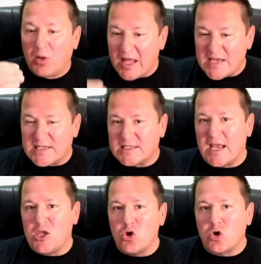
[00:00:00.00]
places
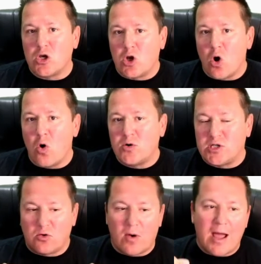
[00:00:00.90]
that you can go
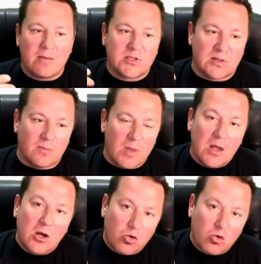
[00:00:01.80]
to grab some